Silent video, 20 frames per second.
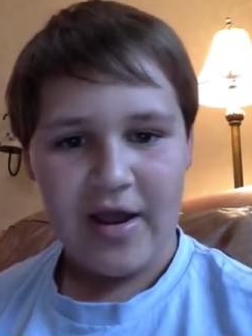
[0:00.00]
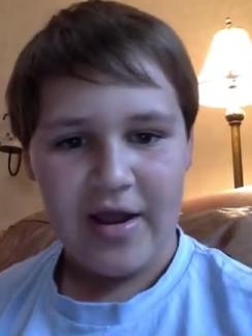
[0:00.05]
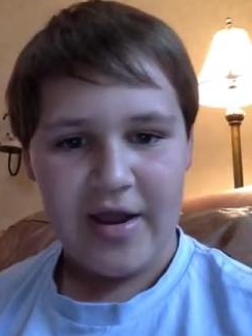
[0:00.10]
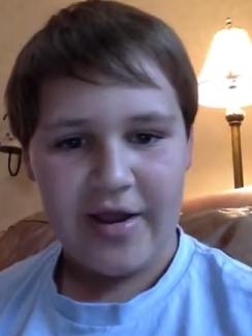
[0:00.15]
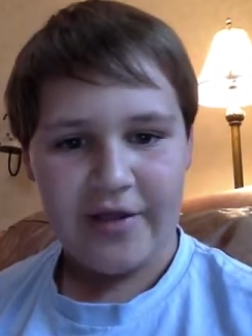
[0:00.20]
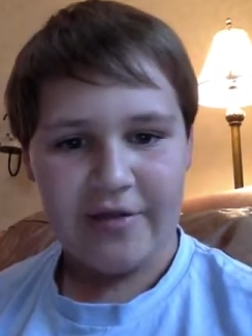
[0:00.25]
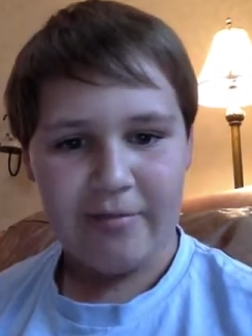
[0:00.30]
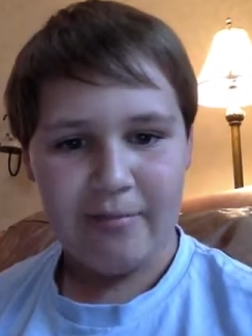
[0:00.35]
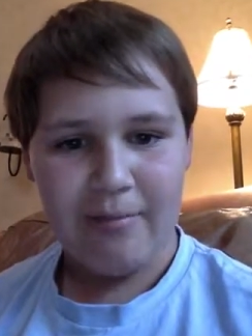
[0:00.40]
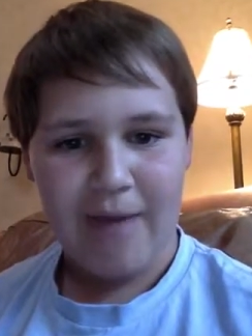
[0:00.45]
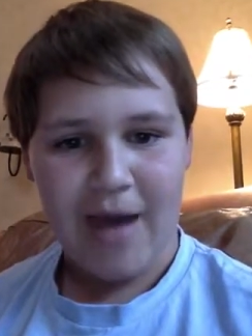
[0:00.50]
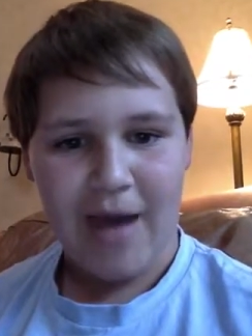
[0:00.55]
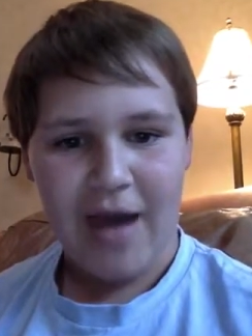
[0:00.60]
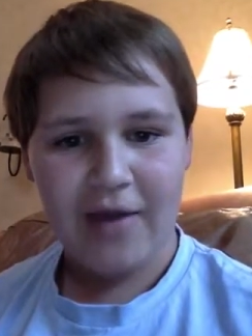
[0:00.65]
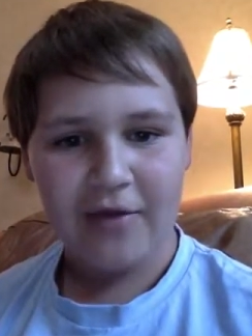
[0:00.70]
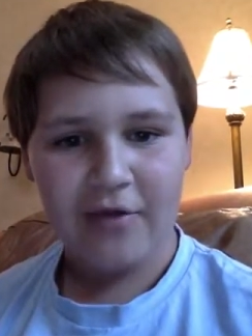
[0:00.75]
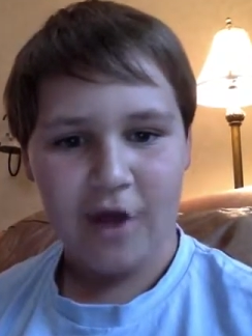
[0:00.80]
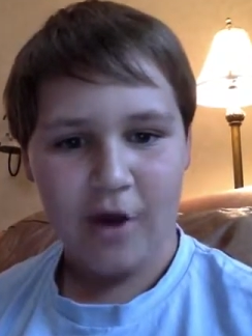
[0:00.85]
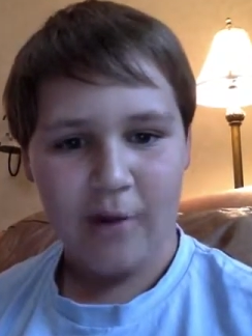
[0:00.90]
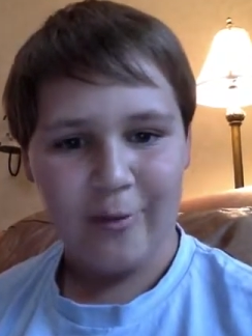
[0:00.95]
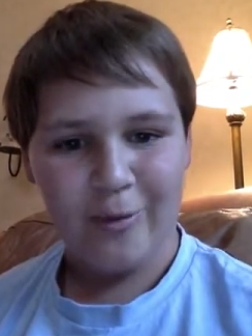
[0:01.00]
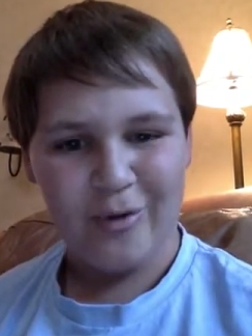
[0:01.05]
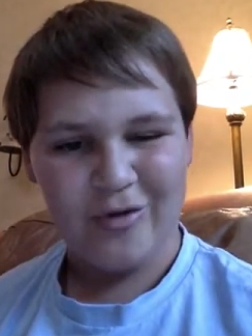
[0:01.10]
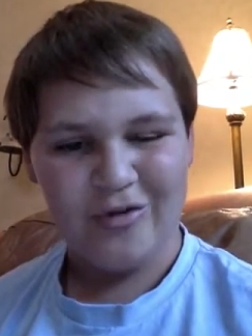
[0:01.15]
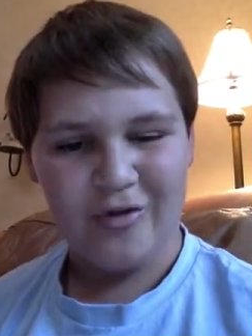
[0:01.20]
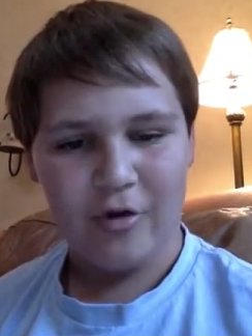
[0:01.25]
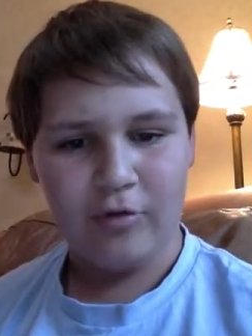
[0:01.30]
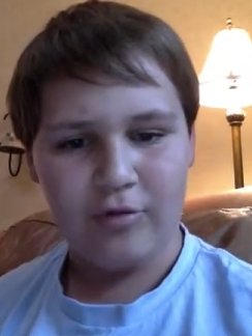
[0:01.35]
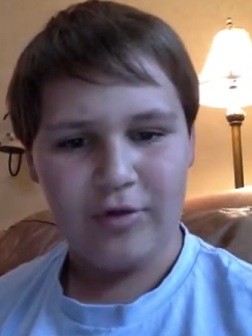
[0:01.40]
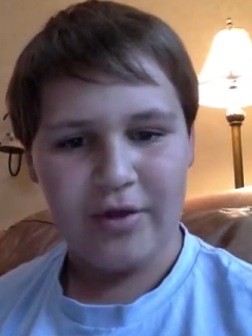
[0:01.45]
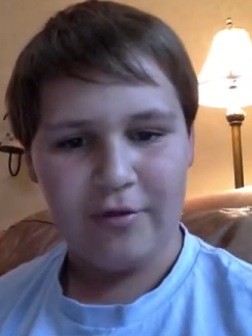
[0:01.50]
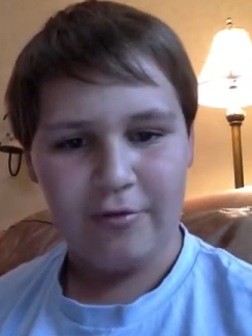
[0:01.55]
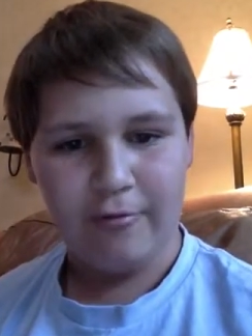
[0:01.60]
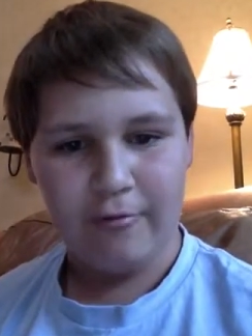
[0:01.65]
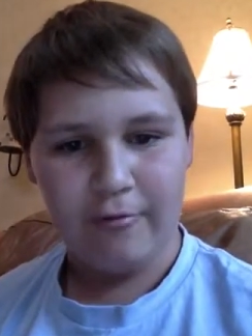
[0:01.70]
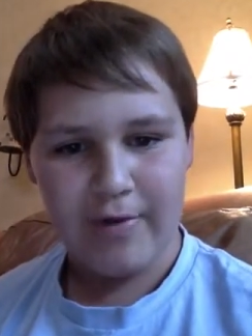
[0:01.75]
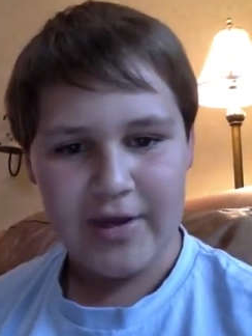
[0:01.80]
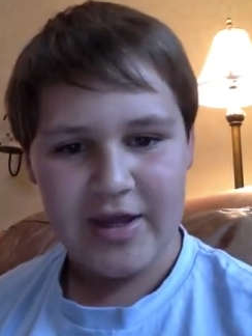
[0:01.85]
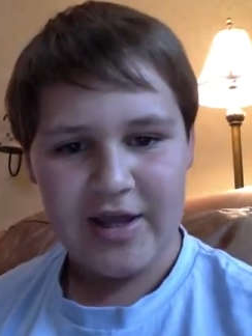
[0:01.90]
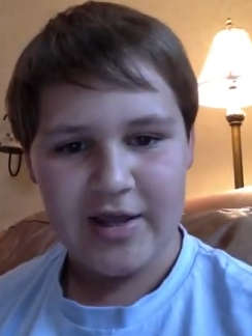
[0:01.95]
Its max armor was only
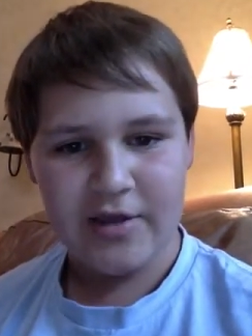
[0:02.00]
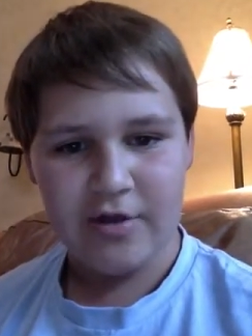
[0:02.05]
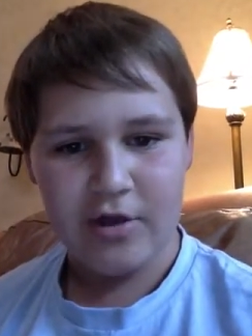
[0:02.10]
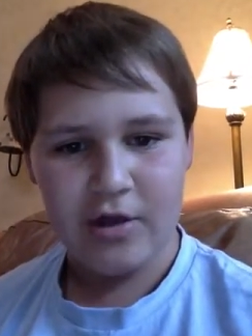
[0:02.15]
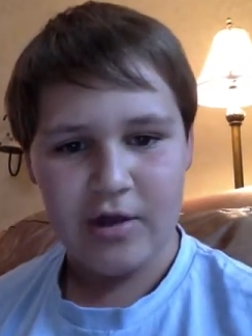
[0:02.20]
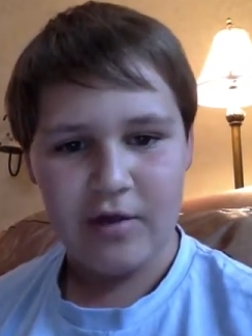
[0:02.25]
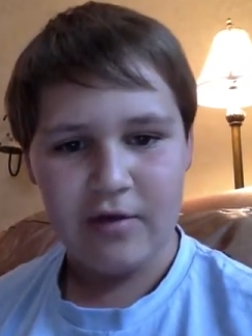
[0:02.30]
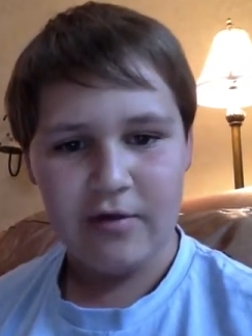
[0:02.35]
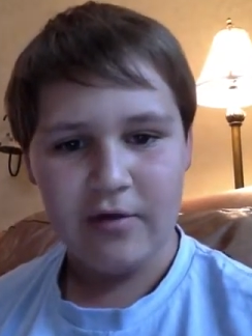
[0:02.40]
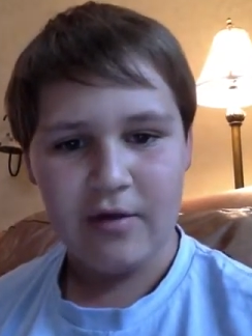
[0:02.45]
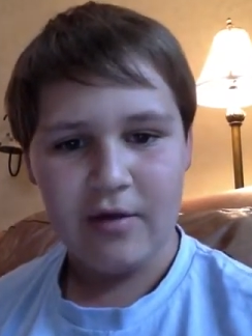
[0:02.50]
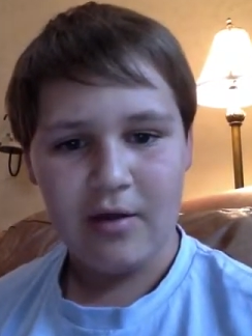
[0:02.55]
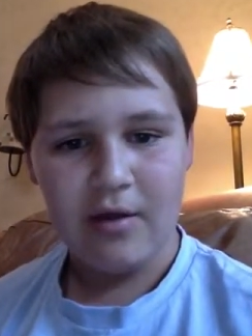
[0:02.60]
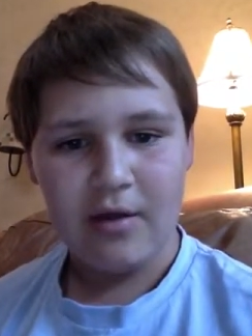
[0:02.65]
3 inches,